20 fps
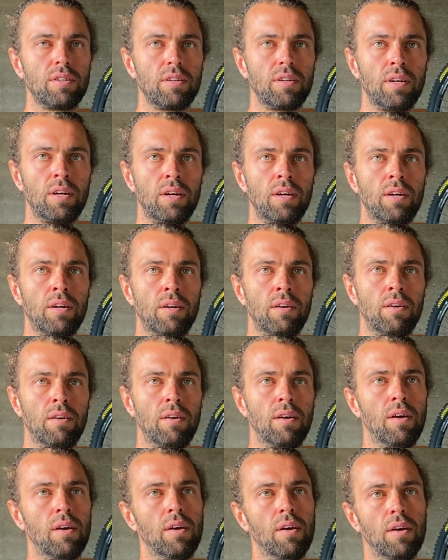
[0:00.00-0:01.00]

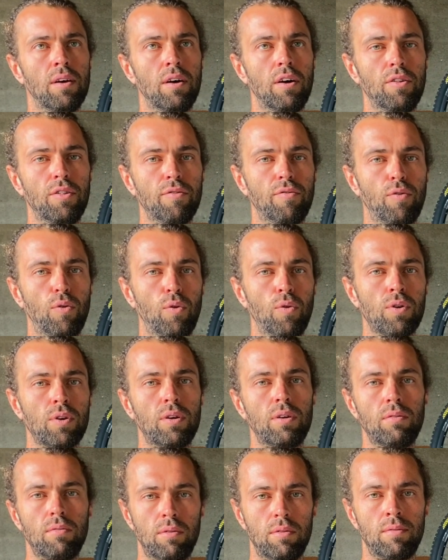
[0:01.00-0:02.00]
on the fork.
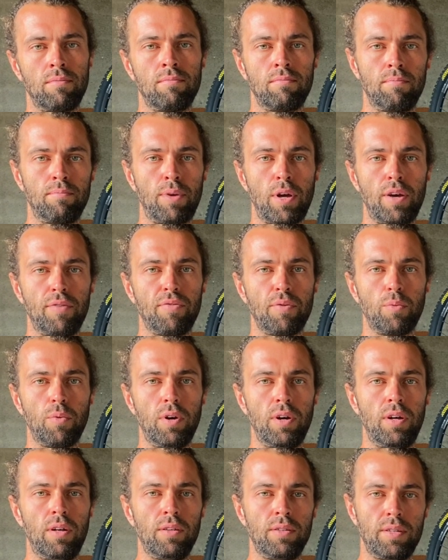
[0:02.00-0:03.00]
Perfect
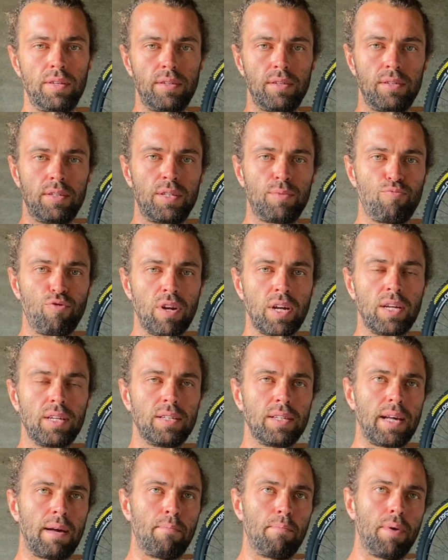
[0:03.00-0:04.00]
world, spring and
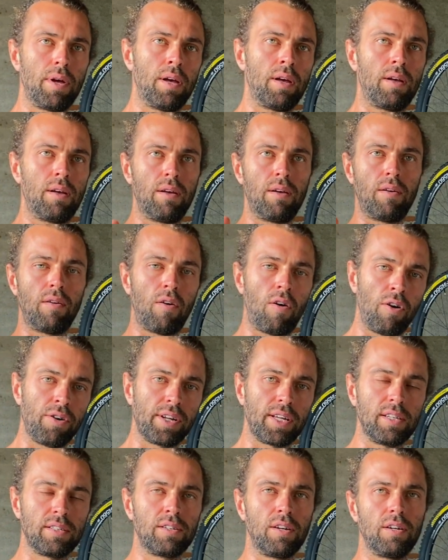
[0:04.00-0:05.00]
damper on
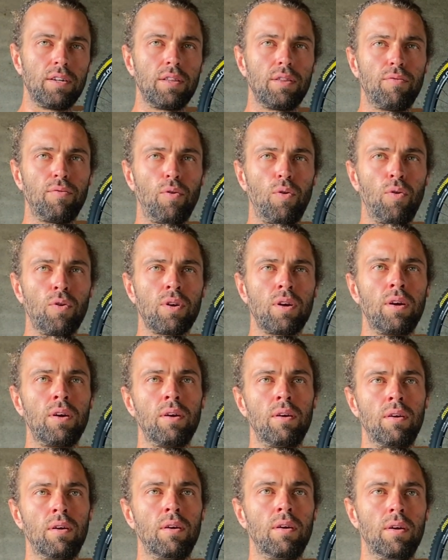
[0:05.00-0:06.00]
each side of the fork,
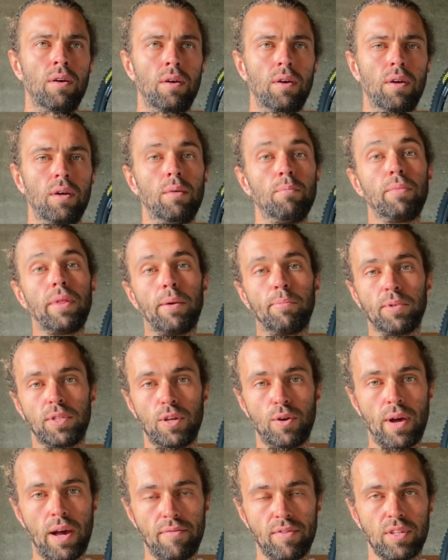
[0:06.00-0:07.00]
but that'd be
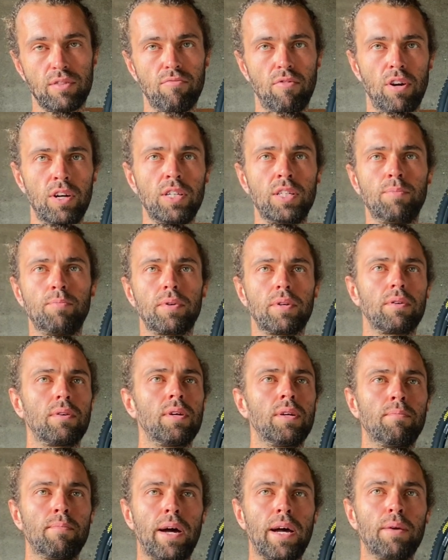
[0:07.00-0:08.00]
too heavy to ride,
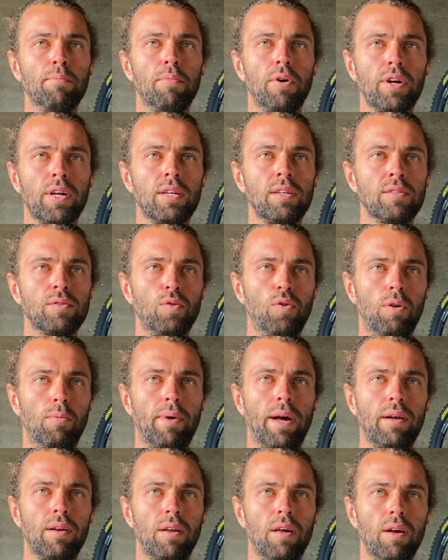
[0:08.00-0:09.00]
and mountain biking is all
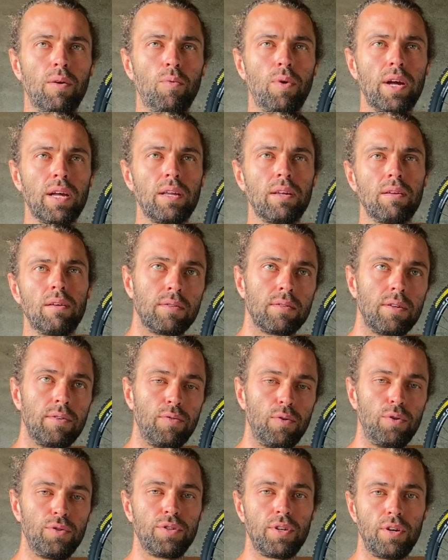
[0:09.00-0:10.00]
about lightweight. So I've
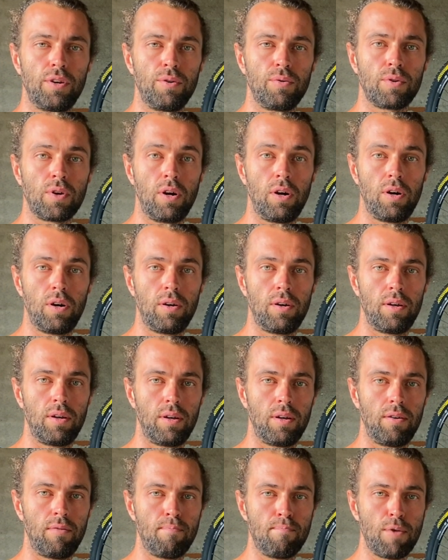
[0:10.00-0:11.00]
also got
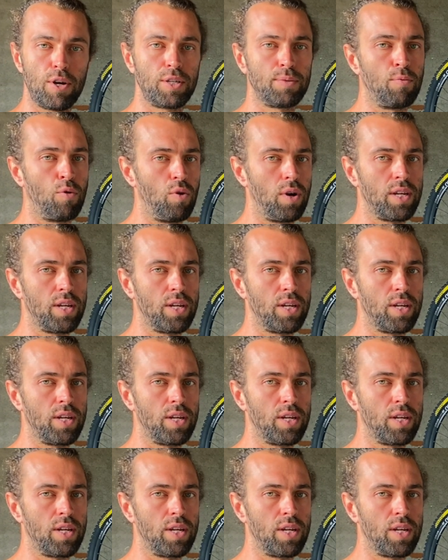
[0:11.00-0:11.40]
a much more